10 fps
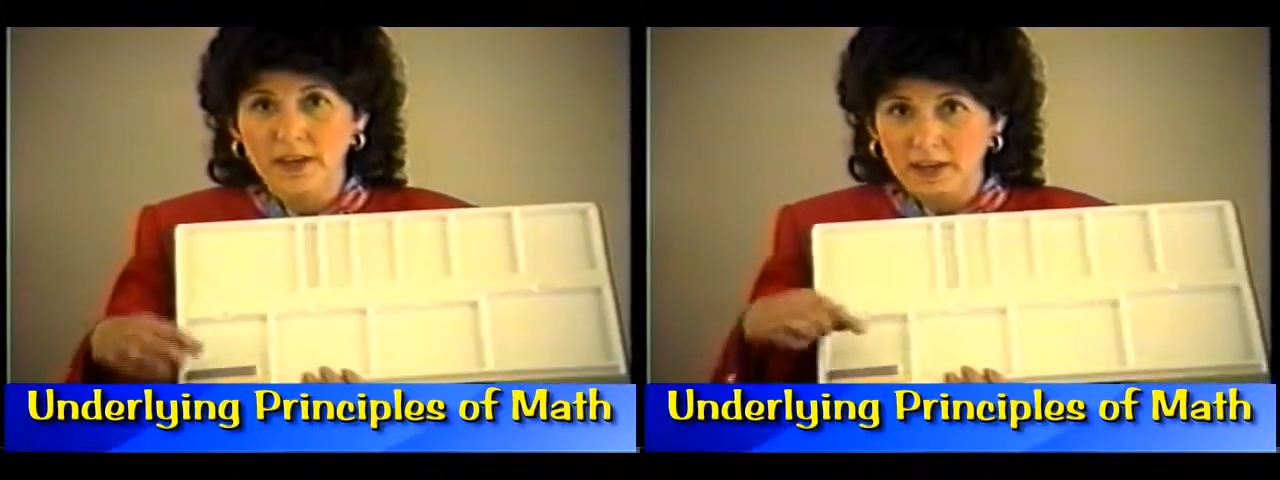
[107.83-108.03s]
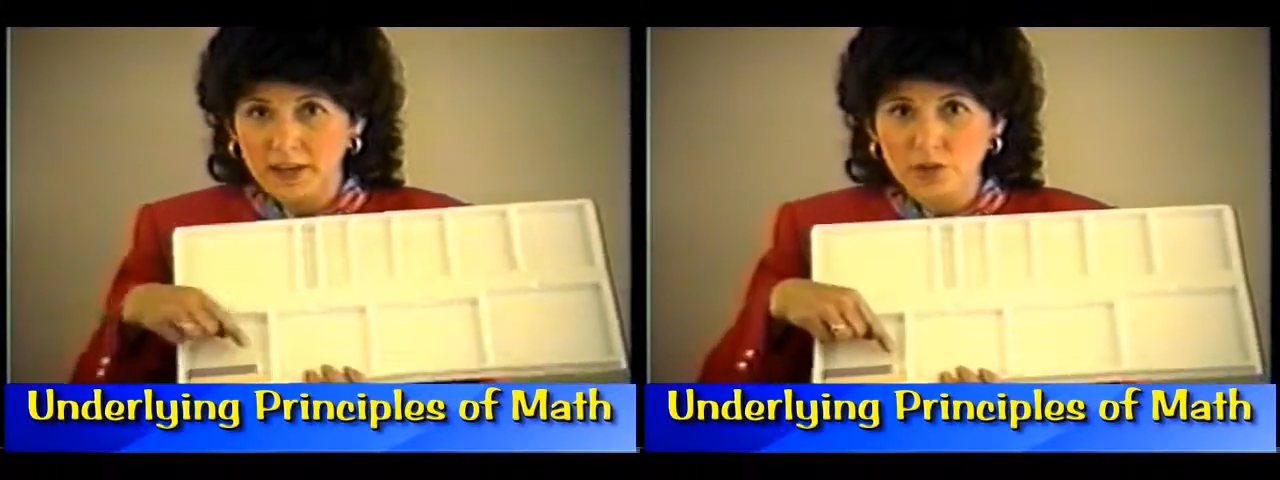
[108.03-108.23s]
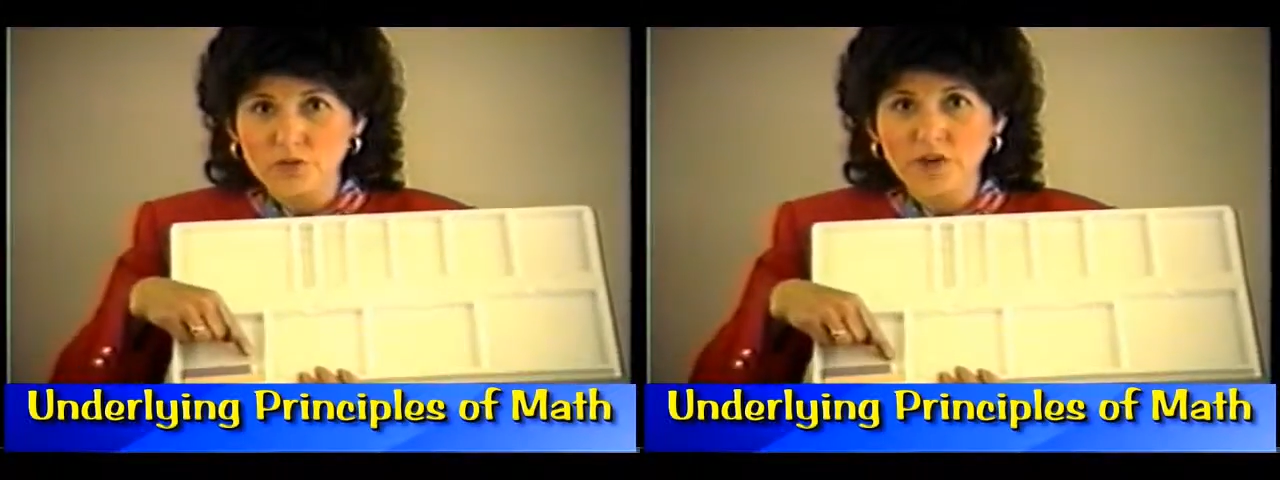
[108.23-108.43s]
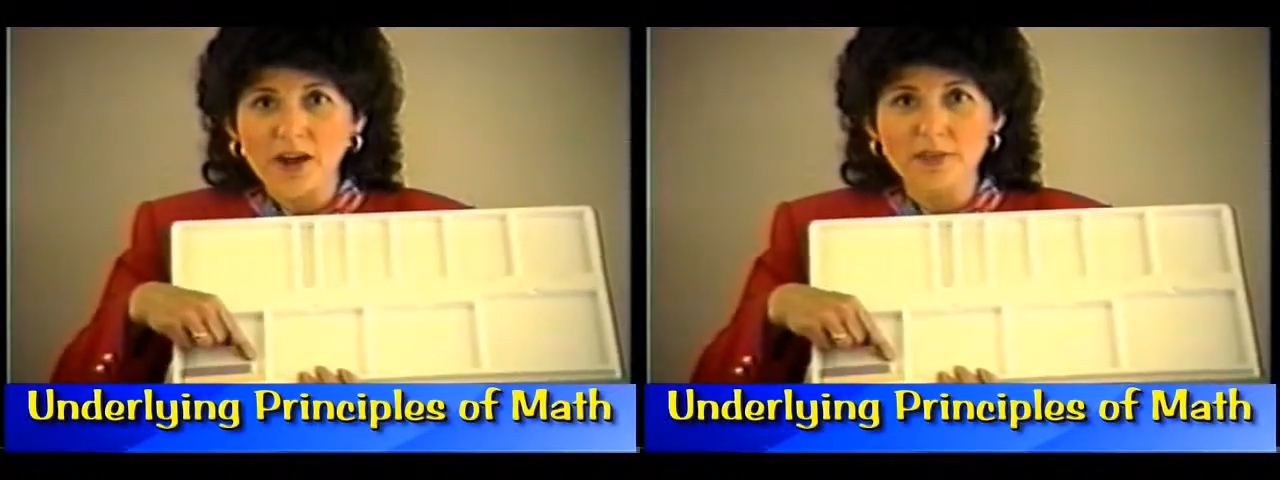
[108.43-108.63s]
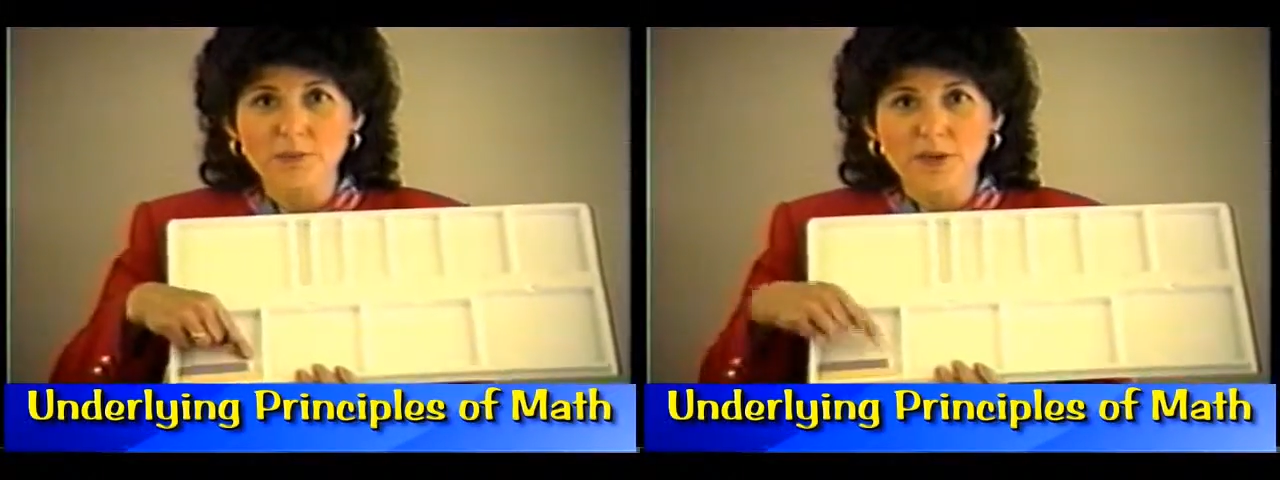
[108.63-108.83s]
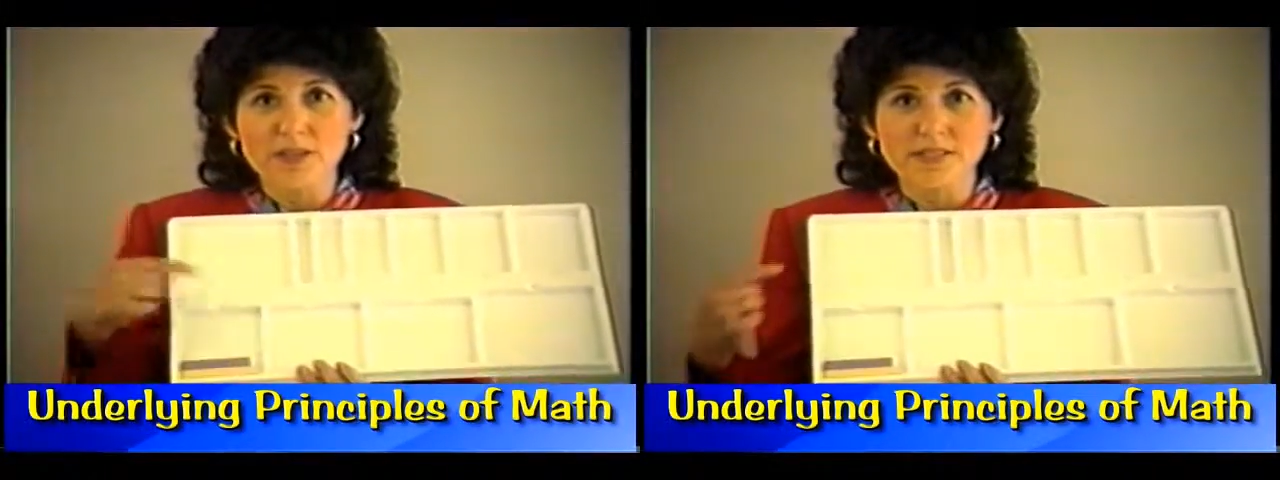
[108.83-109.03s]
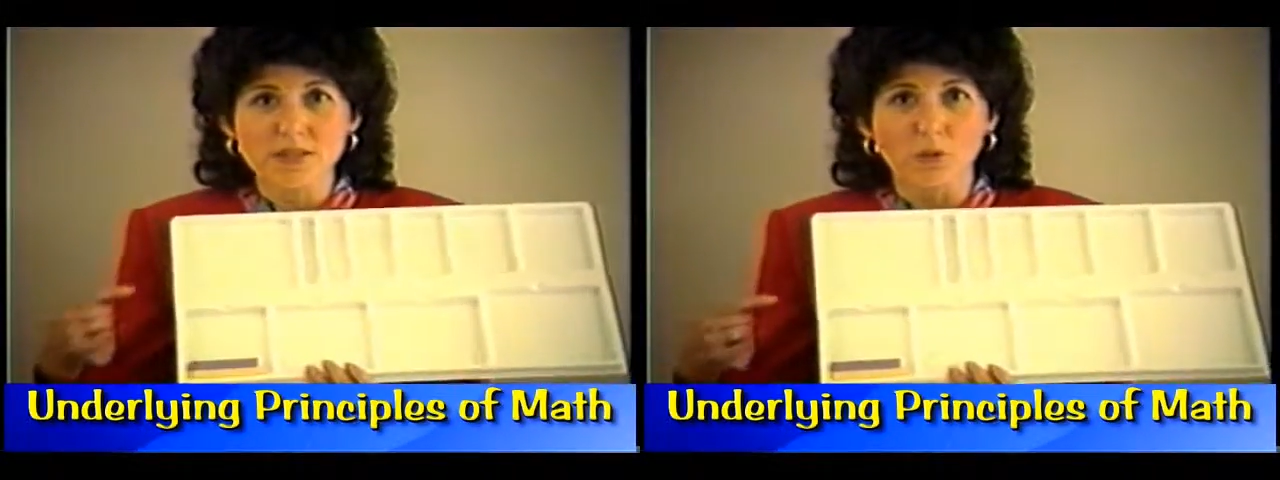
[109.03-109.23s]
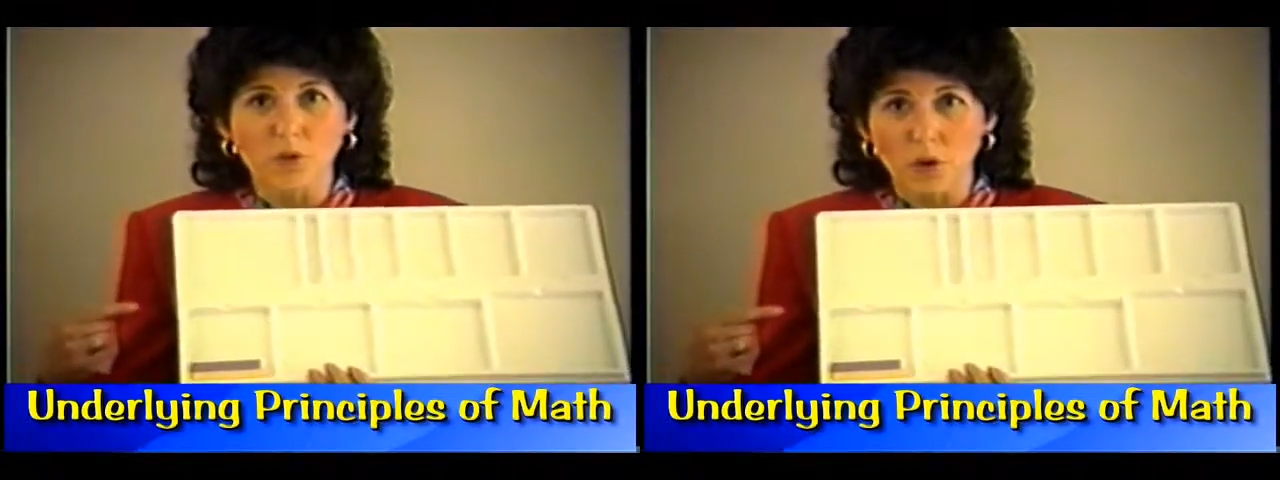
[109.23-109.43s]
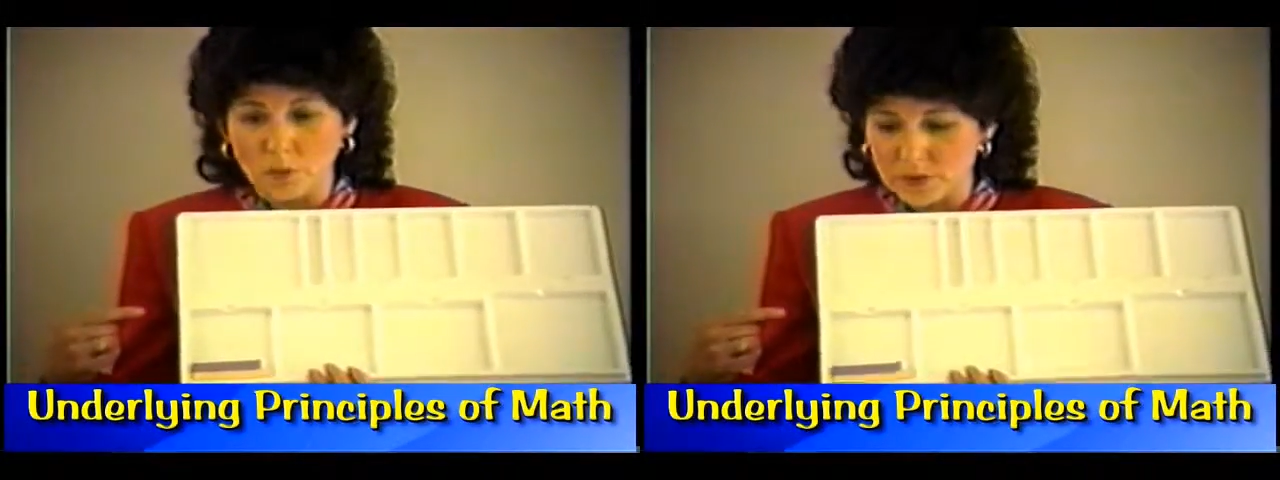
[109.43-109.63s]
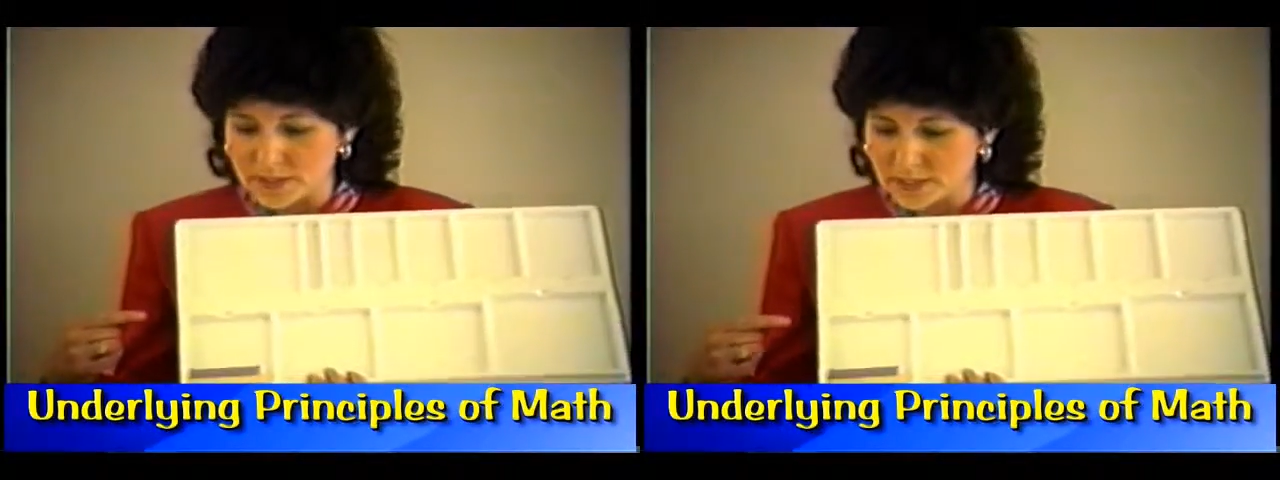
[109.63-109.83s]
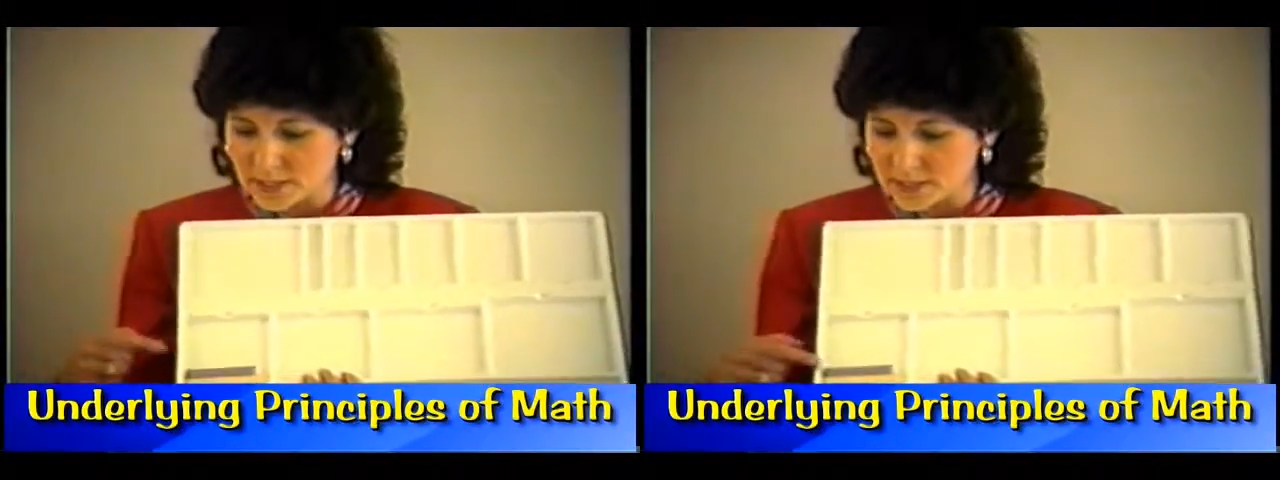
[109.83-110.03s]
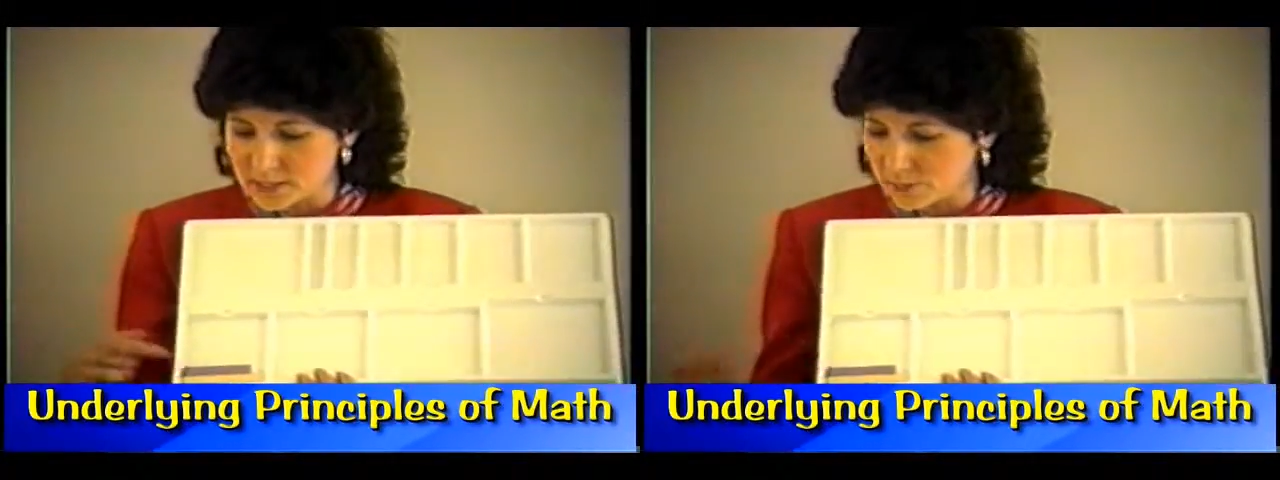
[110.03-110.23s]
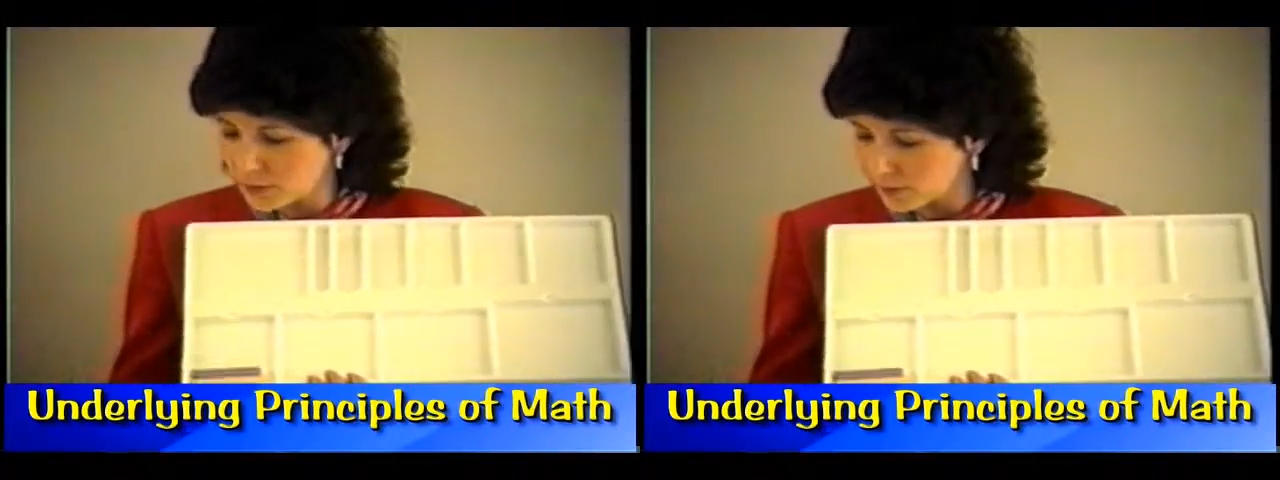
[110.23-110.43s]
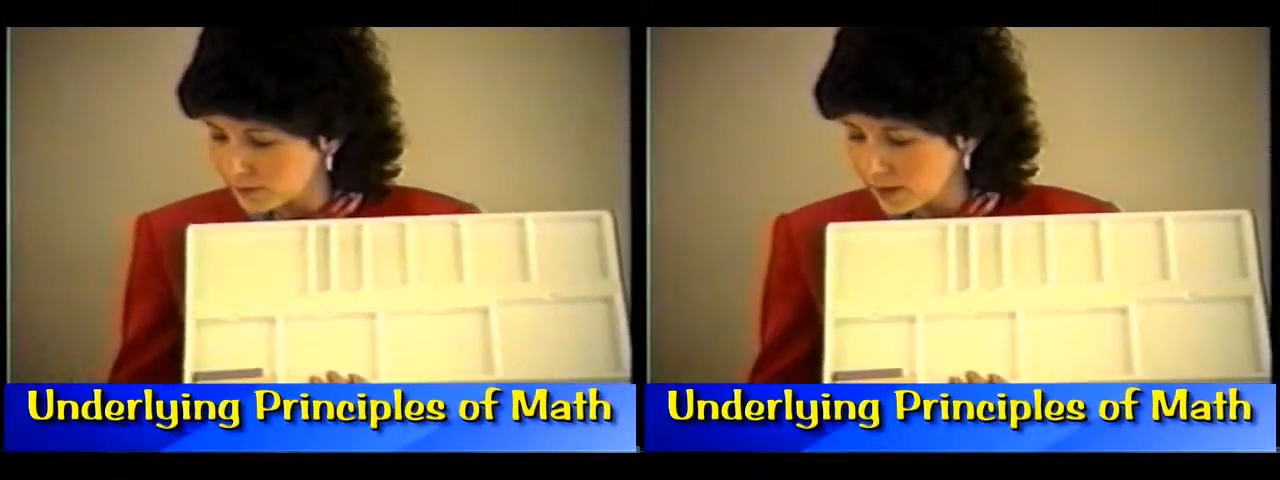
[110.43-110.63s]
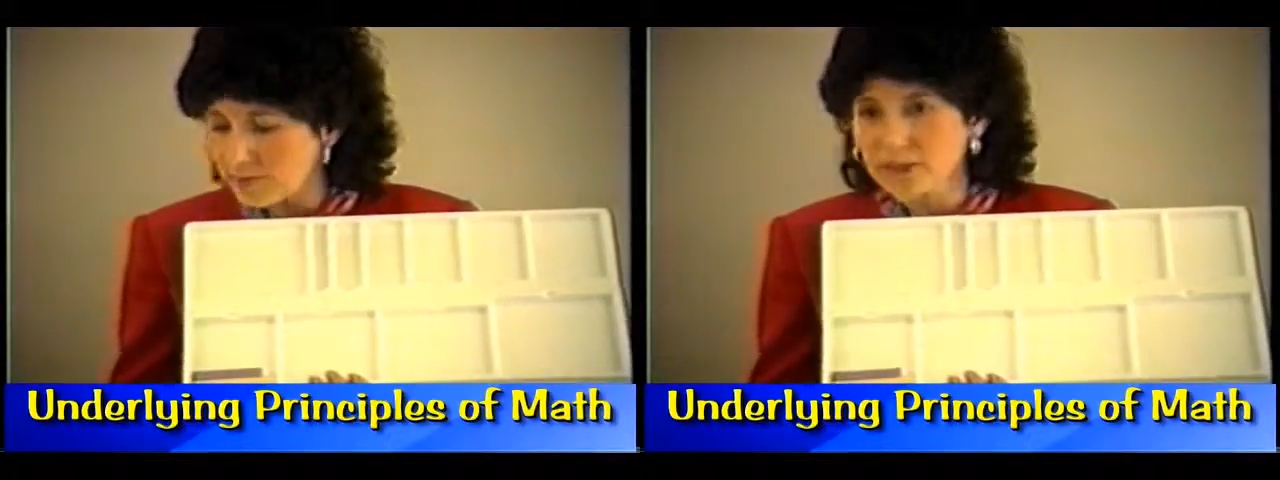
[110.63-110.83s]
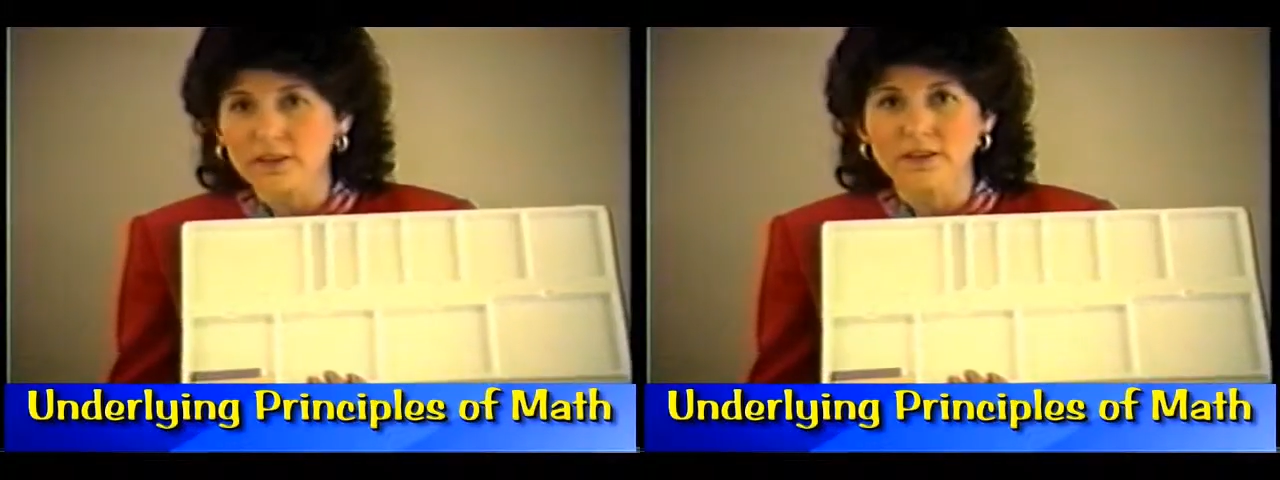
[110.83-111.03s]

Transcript: Can you find the piece that will go with the 6 to build 7?